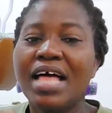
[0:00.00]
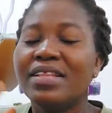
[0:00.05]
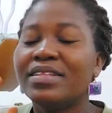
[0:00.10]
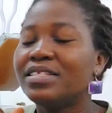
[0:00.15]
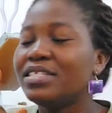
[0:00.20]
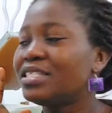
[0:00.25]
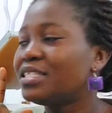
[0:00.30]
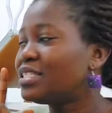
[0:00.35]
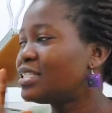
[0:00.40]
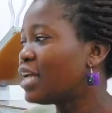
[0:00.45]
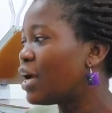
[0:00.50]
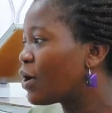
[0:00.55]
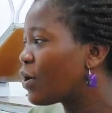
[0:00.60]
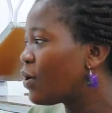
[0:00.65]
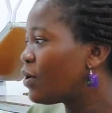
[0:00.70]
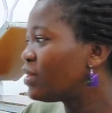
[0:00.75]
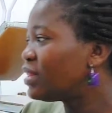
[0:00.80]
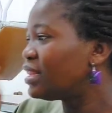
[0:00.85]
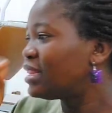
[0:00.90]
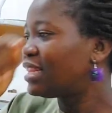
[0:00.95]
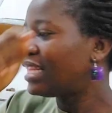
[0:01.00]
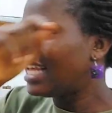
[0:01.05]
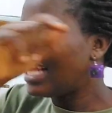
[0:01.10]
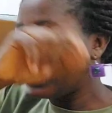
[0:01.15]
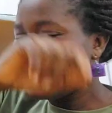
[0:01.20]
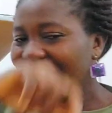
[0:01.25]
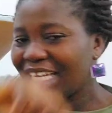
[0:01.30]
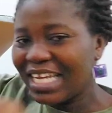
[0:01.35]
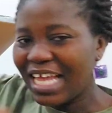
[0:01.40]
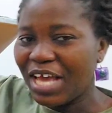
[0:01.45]
The second
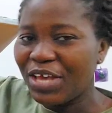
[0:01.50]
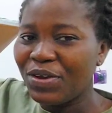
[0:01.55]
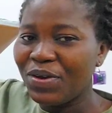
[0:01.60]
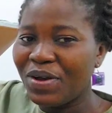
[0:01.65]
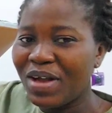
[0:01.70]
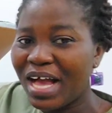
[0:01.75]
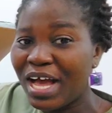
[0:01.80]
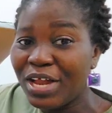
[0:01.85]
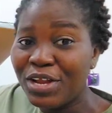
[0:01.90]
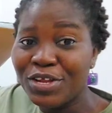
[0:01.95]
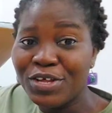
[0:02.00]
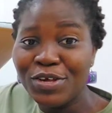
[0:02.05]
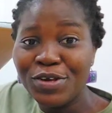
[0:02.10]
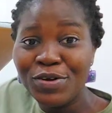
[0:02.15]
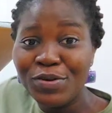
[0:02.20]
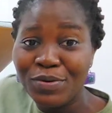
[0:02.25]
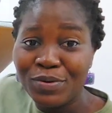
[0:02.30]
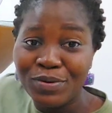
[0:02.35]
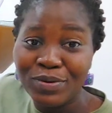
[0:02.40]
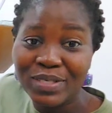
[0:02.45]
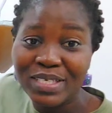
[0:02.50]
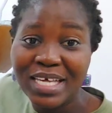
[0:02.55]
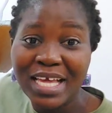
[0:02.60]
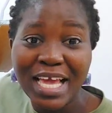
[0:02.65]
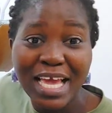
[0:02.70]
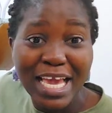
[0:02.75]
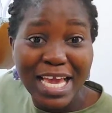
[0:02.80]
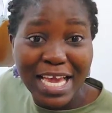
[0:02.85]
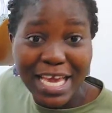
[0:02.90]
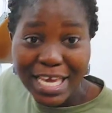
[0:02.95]
thing that you can use
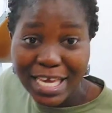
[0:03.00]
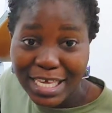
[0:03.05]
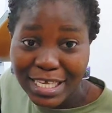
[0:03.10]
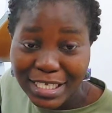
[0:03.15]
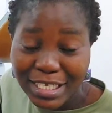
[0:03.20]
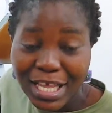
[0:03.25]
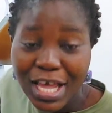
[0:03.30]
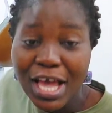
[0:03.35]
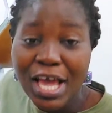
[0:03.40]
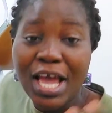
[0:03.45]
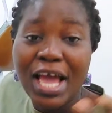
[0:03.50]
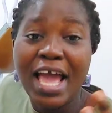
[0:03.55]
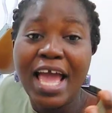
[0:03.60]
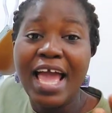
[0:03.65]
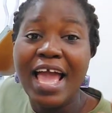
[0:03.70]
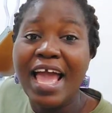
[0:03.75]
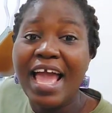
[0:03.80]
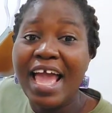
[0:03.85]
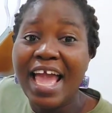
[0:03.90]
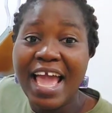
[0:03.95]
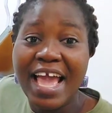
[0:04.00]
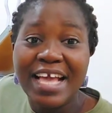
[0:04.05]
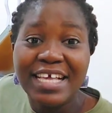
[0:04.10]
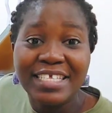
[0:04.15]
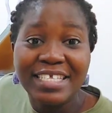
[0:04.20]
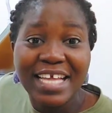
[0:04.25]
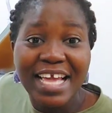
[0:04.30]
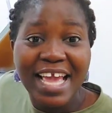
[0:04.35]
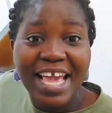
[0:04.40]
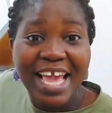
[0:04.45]
is
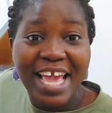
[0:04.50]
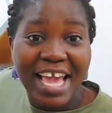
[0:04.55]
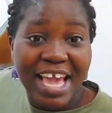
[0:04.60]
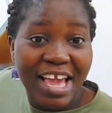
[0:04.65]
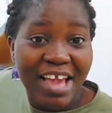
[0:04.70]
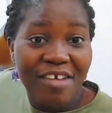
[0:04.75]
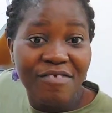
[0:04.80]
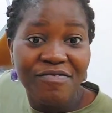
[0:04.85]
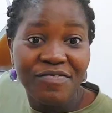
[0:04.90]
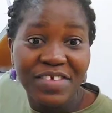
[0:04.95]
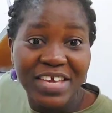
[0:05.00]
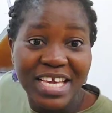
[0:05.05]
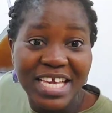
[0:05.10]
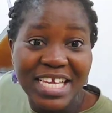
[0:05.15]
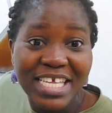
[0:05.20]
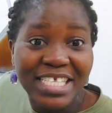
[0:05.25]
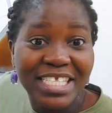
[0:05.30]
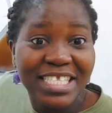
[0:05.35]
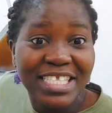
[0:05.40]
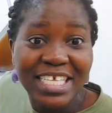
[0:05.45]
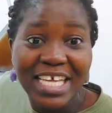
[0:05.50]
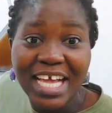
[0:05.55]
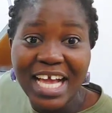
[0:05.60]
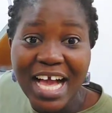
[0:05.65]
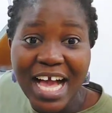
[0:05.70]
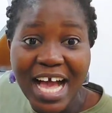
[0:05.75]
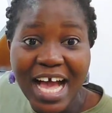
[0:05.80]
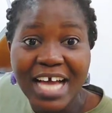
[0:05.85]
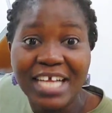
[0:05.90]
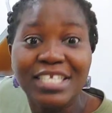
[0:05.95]
SAV
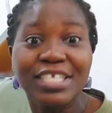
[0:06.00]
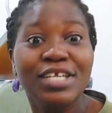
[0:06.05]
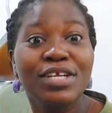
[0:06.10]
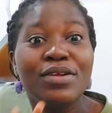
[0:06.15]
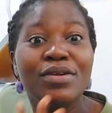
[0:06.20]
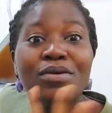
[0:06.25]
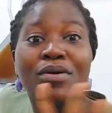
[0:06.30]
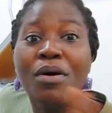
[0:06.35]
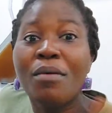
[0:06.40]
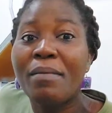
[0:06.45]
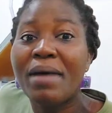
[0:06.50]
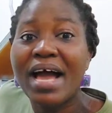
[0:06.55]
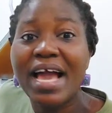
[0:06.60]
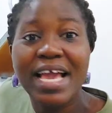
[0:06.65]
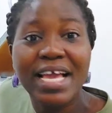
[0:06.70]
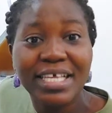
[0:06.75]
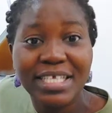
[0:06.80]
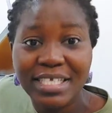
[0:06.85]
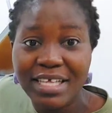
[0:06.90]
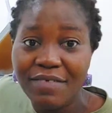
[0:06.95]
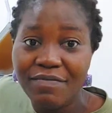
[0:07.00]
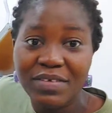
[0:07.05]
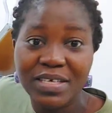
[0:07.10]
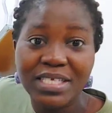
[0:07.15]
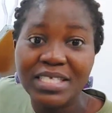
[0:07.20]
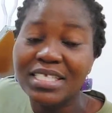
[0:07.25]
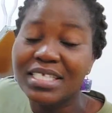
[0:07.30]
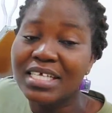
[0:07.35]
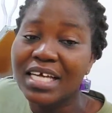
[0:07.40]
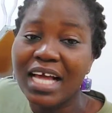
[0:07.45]
sticker. The normal SAV
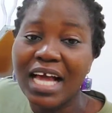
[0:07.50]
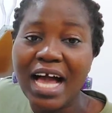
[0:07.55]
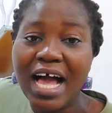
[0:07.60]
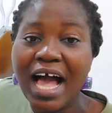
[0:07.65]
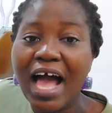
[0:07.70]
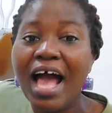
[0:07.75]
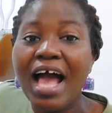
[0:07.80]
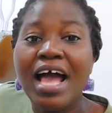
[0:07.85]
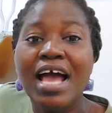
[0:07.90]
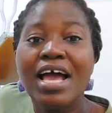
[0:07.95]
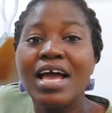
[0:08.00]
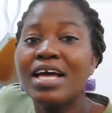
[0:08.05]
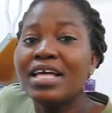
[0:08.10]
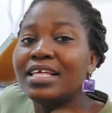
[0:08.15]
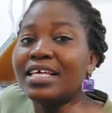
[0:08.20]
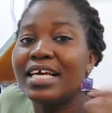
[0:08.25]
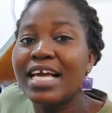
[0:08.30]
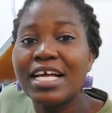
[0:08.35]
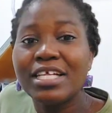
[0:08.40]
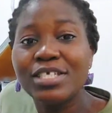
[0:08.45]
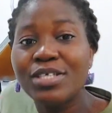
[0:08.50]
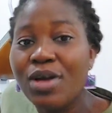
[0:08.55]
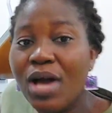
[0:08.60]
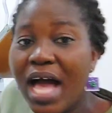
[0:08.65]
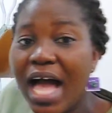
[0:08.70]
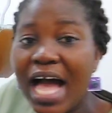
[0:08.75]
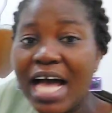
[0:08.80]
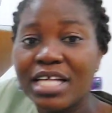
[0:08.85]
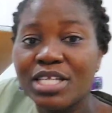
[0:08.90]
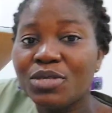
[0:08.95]
sticker. Get your
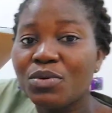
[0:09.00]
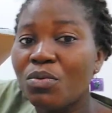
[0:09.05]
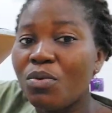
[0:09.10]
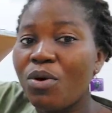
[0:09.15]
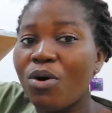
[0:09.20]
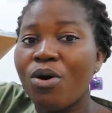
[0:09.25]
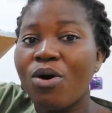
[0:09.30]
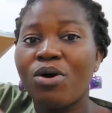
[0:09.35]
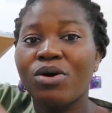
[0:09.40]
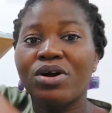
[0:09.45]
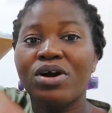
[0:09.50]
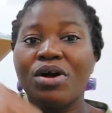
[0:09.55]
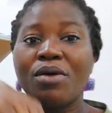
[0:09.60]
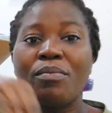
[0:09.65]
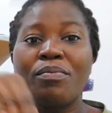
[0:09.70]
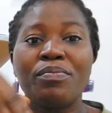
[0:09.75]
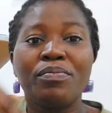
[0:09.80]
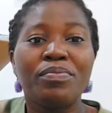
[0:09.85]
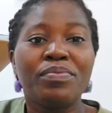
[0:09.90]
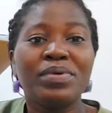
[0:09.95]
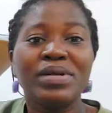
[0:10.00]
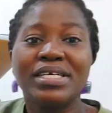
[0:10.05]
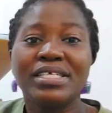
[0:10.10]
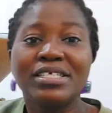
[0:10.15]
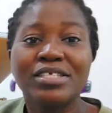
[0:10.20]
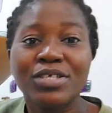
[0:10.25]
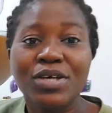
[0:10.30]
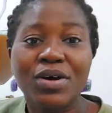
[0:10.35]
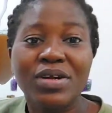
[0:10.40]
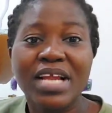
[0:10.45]
artwork,
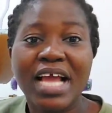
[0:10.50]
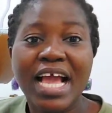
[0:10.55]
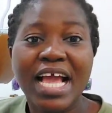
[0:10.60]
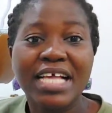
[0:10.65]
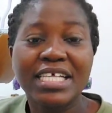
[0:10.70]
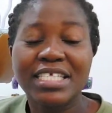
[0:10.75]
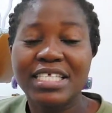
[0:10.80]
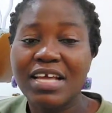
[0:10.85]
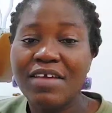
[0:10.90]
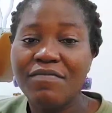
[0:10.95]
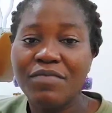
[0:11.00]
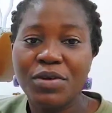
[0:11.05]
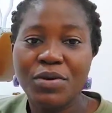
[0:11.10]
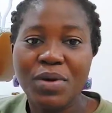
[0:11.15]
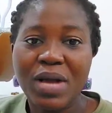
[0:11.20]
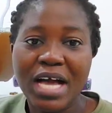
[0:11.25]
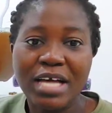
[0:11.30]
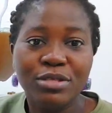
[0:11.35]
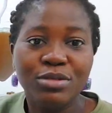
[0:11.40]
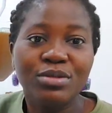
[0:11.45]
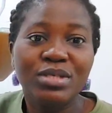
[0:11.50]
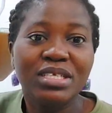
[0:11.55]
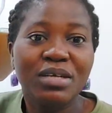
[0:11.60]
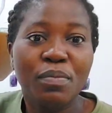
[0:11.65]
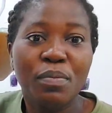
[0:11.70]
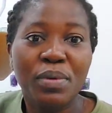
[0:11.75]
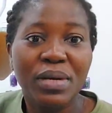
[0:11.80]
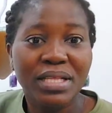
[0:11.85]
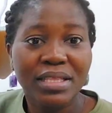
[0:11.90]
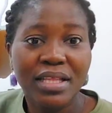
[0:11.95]
print on SAV. You can do the
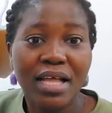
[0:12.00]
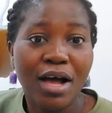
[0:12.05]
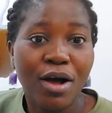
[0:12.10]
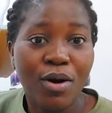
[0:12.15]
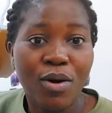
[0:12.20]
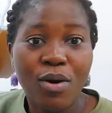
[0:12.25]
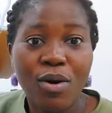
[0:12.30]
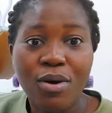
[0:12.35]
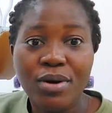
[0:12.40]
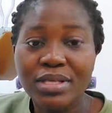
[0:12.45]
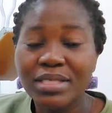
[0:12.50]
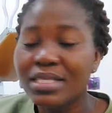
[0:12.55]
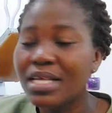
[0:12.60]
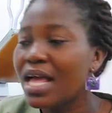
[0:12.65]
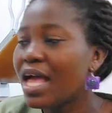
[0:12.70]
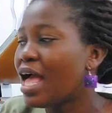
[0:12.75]
print and cut